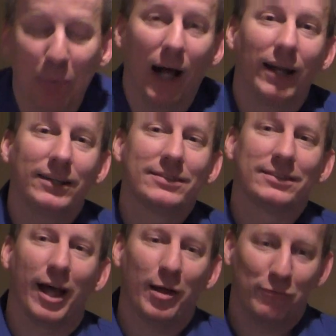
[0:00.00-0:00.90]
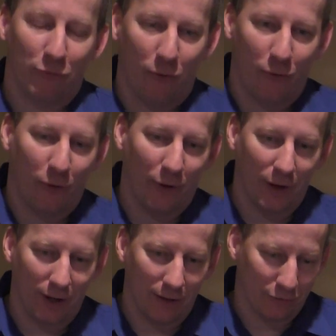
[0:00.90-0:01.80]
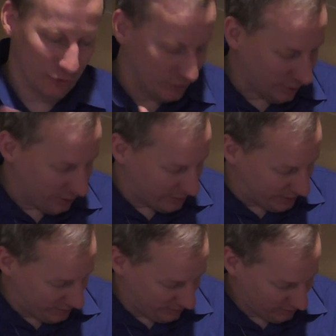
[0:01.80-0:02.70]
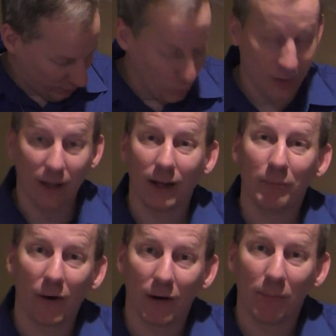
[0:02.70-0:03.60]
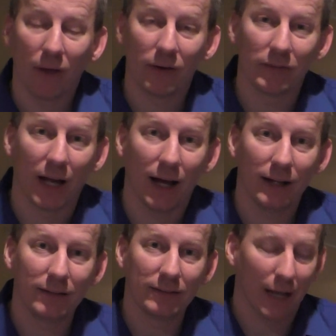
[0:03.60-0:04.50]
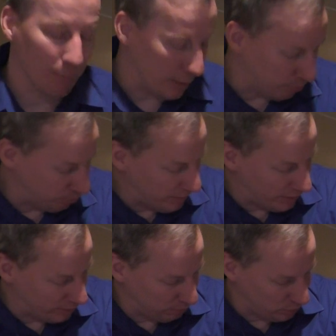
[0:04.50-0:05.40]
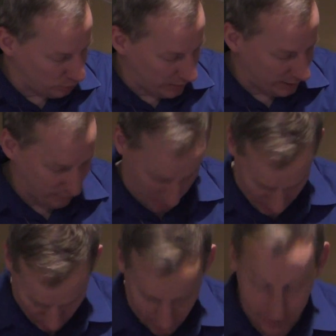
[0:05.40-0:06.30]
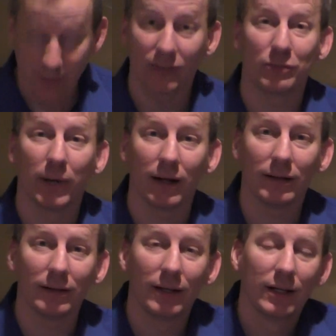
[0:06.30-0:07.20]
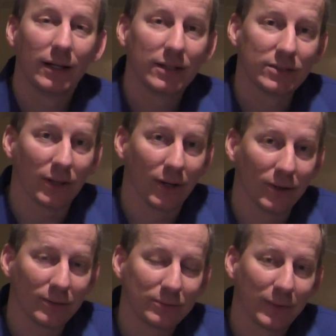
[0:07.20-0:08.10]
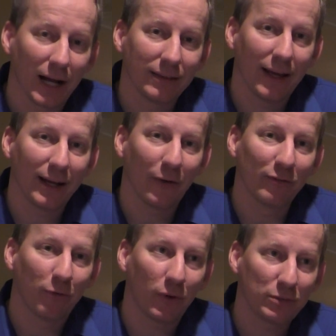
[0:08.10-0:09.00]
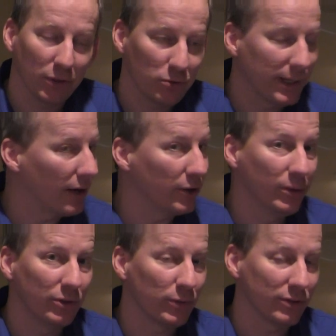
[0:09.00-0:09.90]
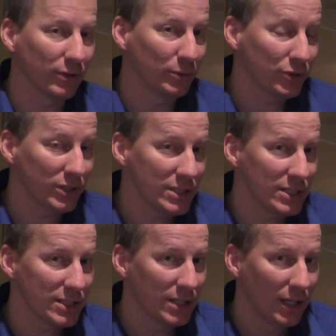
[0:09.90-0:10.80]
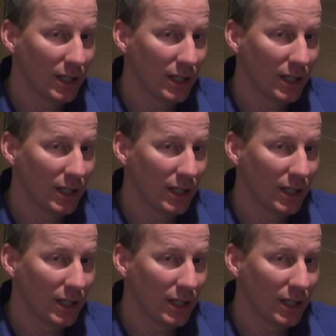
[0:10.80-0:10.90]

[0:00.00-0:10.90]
upon us. Time for, uh, first of all, the Holy Day, Mary Mother of God. Got my Mary Blue on, my miraculous medal. So, got that going for us. Plus, we got our New Year's resolutions,